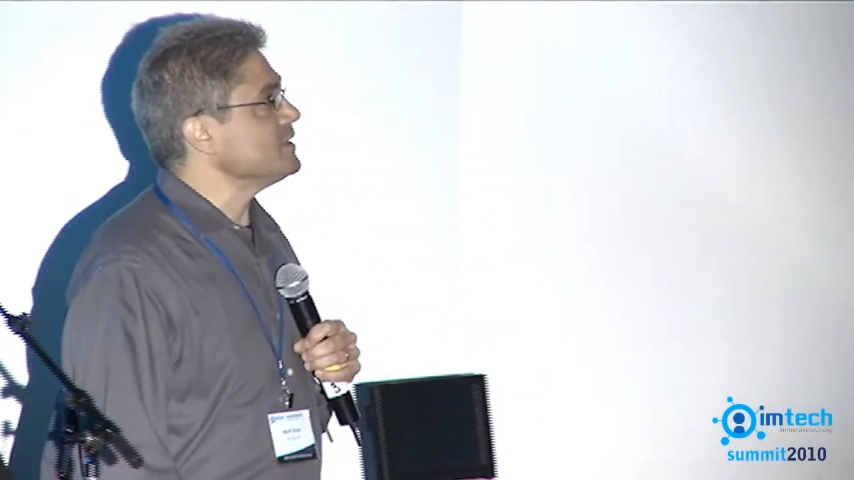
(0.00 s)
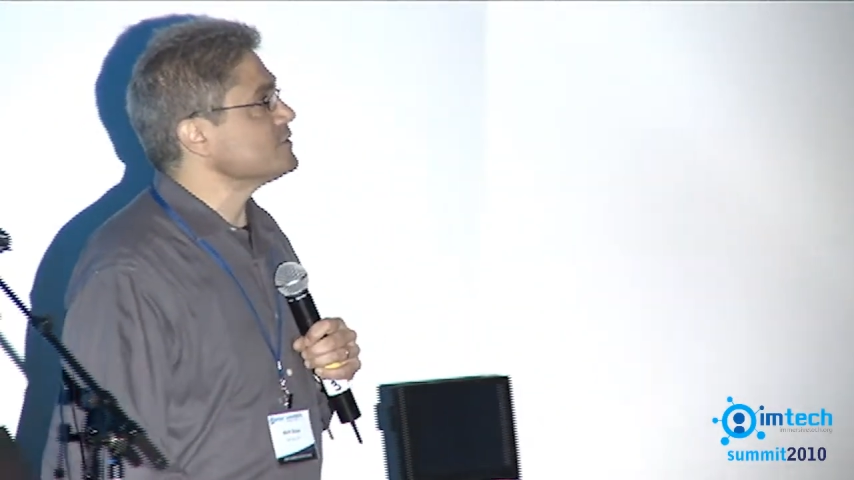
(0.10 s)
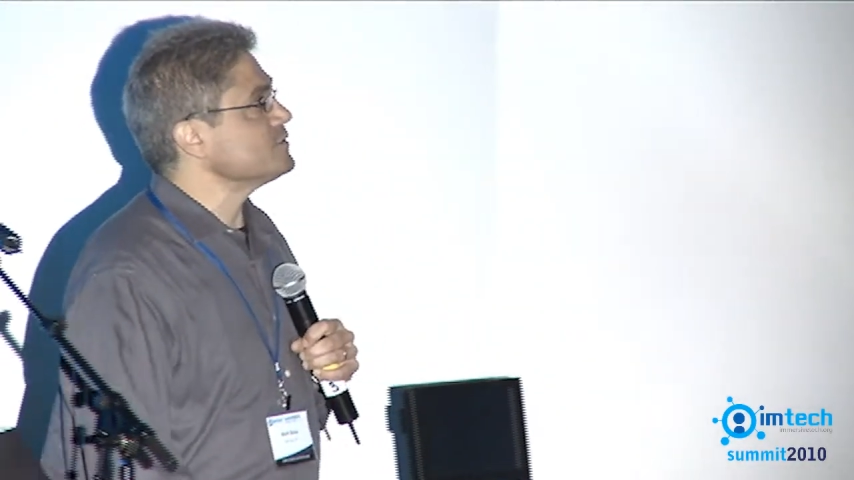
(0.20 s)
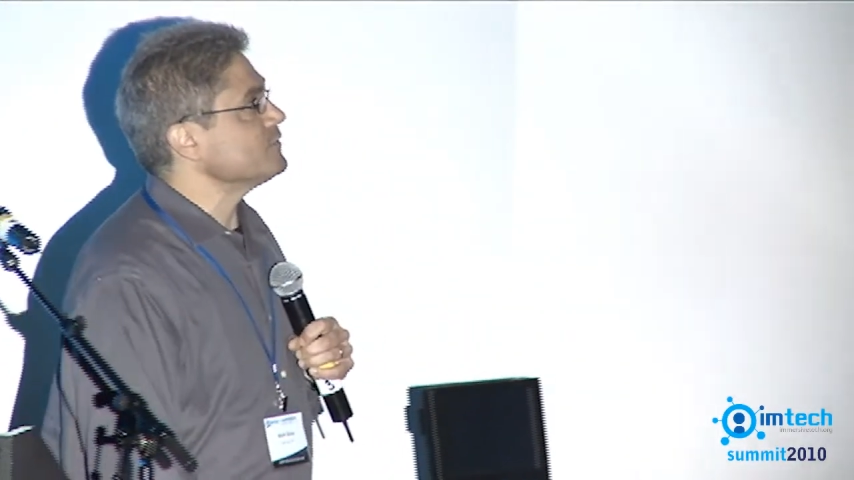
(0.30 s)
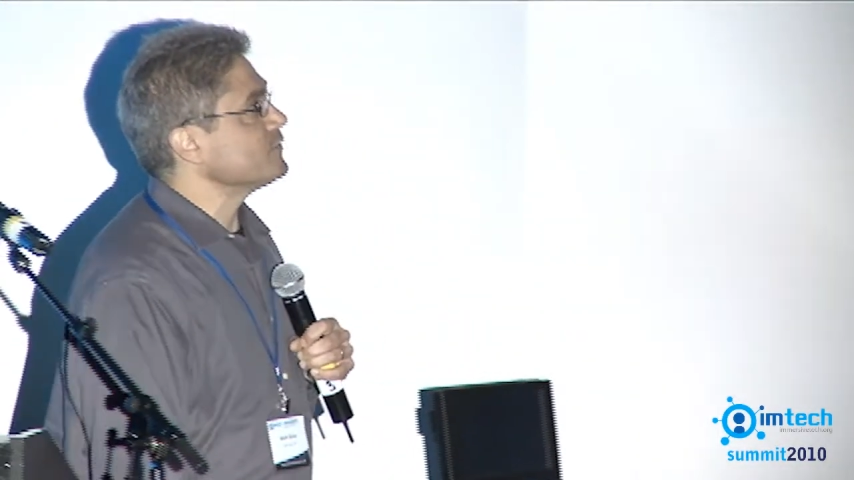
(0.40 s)

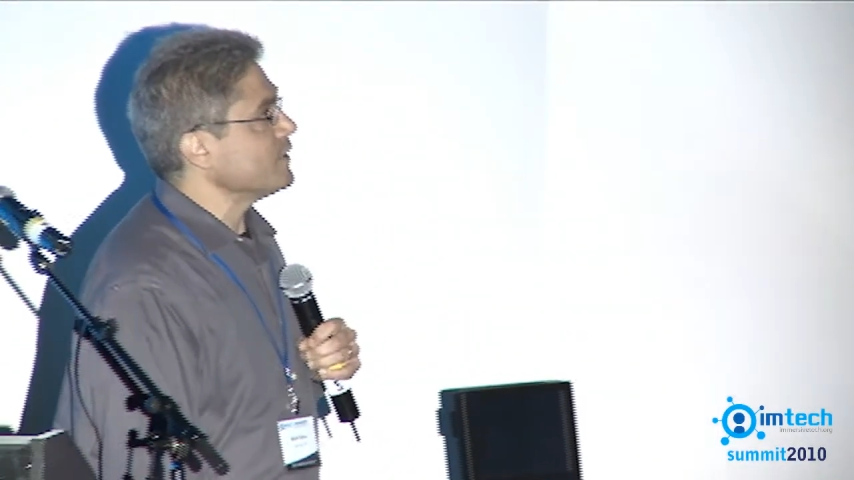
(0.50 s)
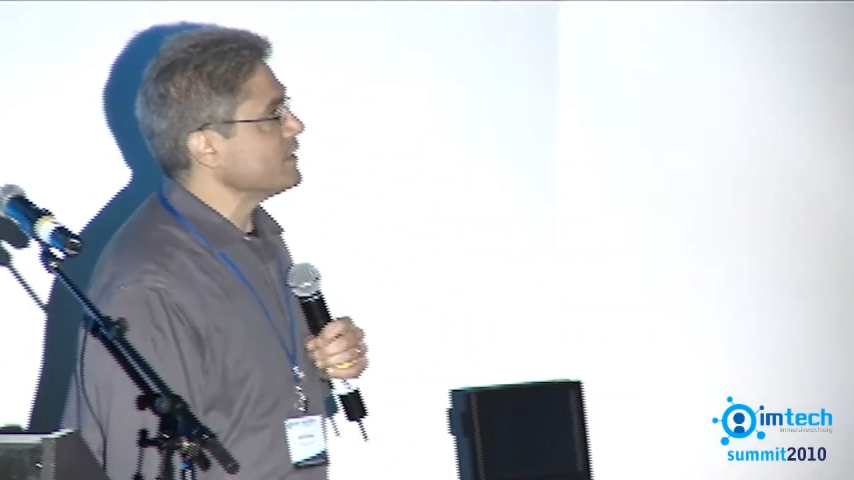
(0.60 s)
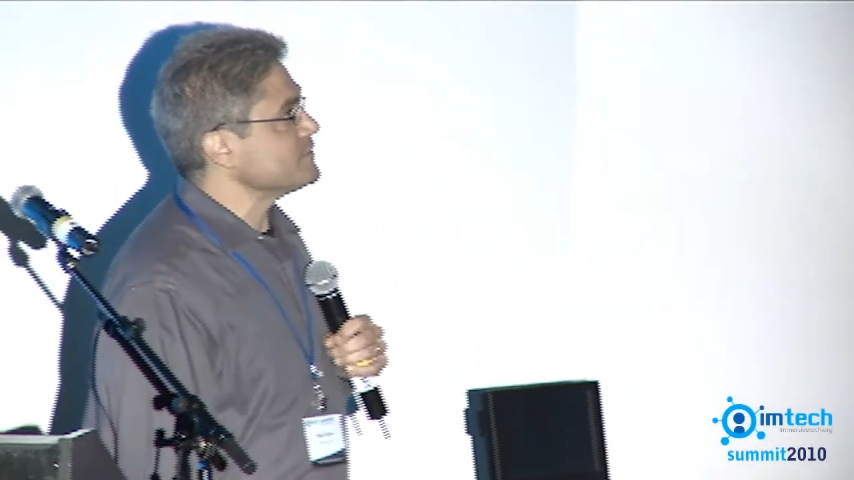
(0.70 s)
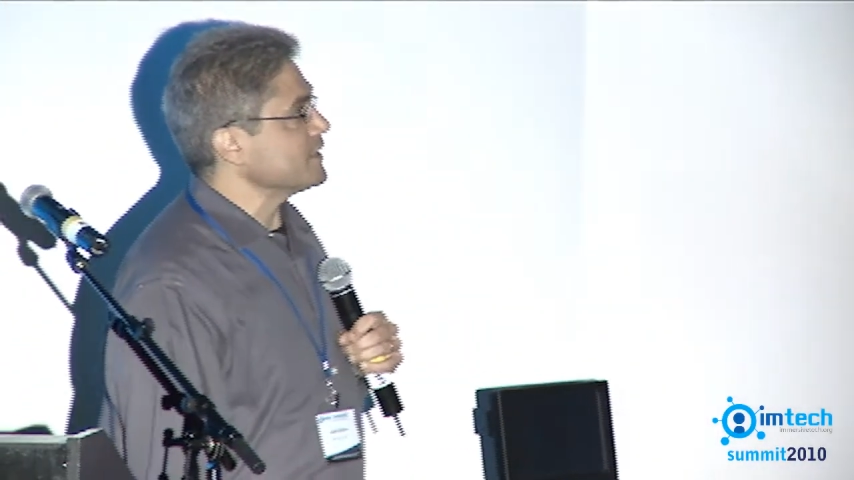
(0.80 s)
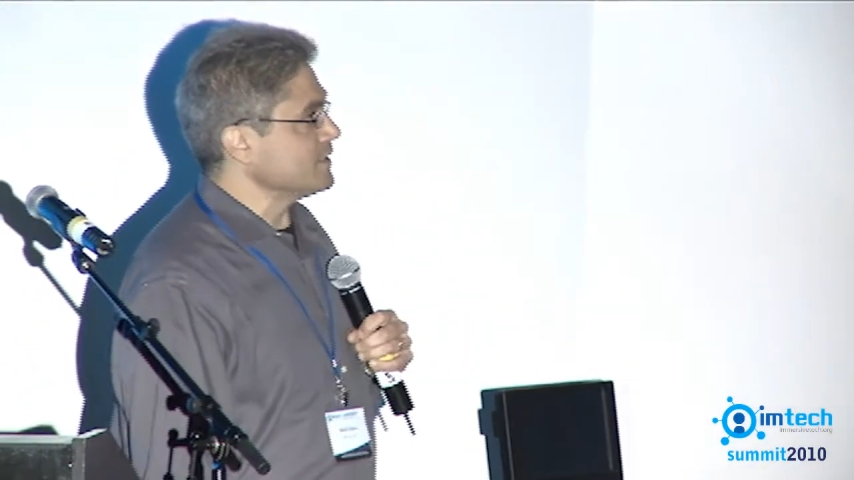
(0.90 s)
Institute of
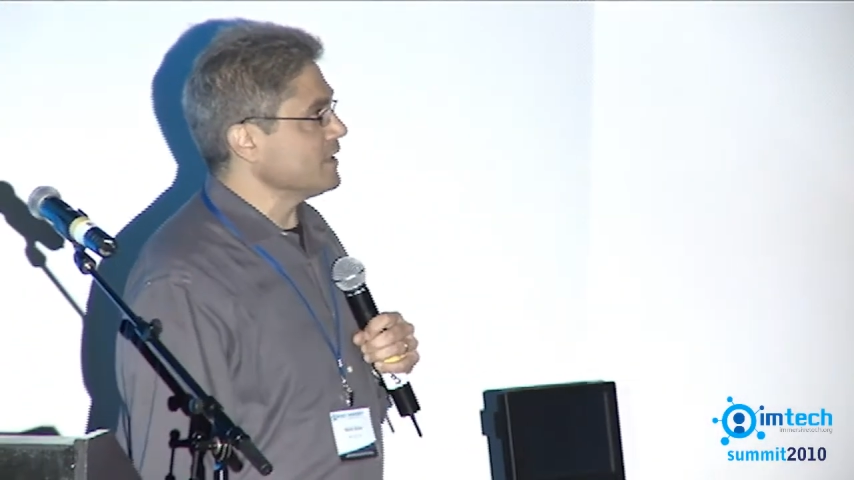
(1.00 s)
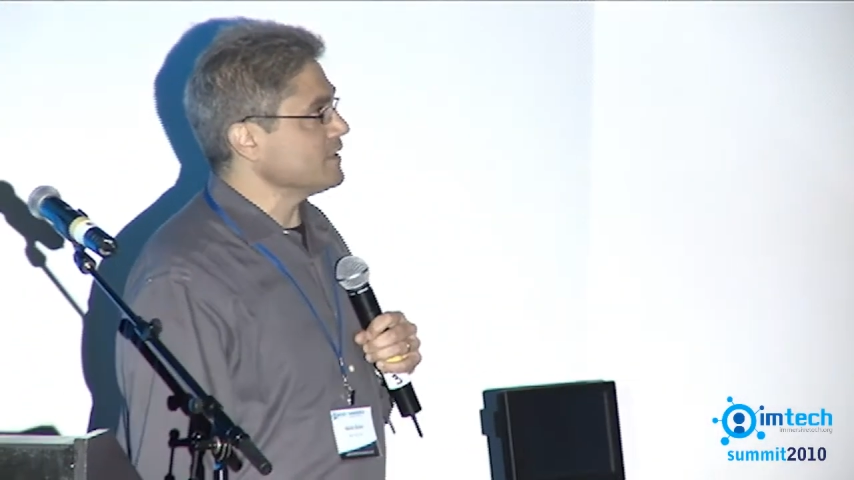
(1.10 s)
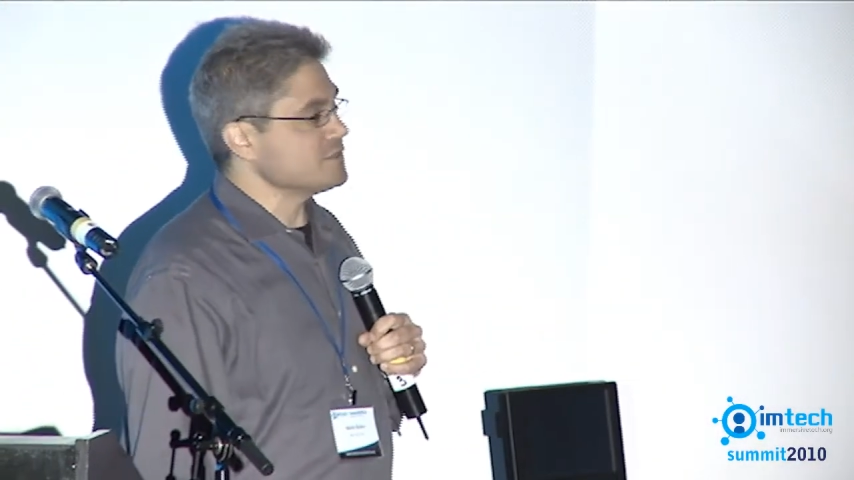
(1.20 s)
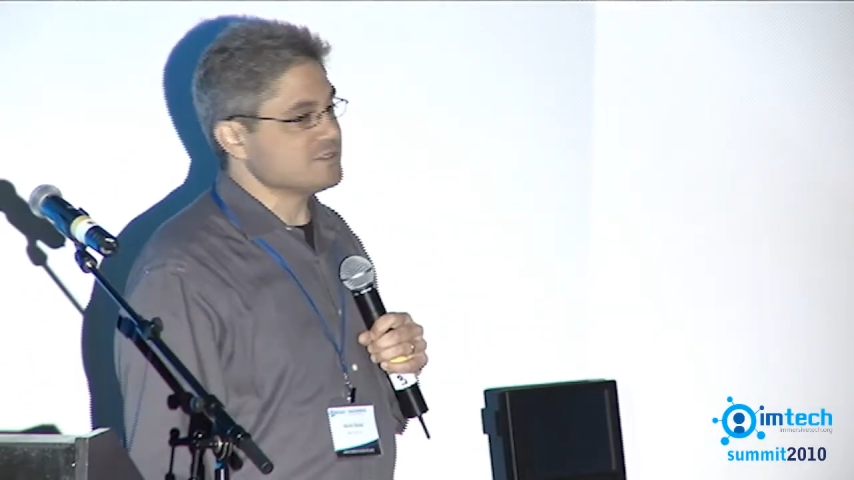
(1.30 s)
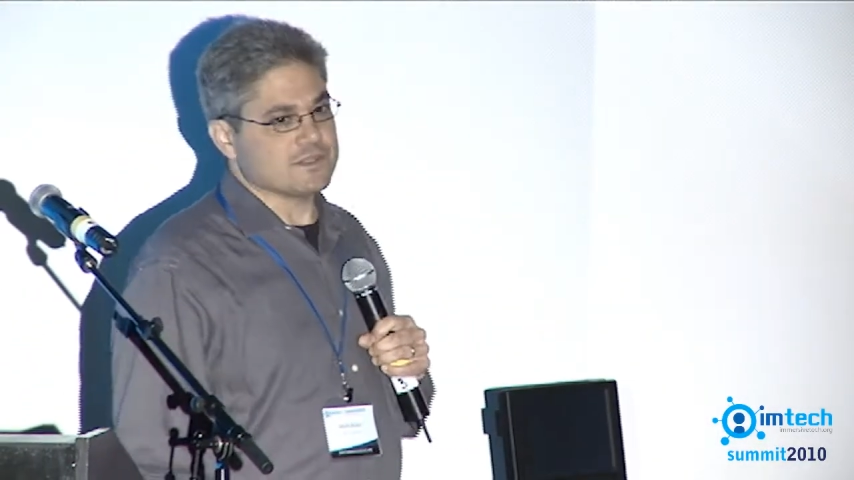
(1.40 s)
Creative
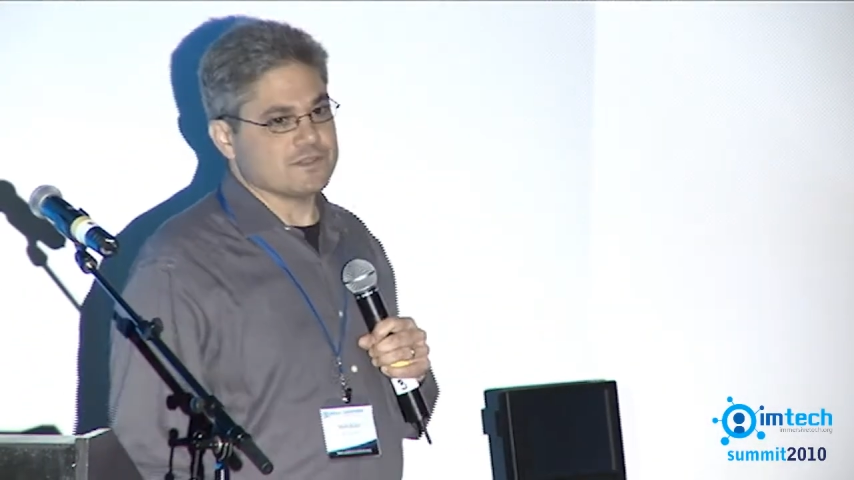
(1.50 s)
Technologies in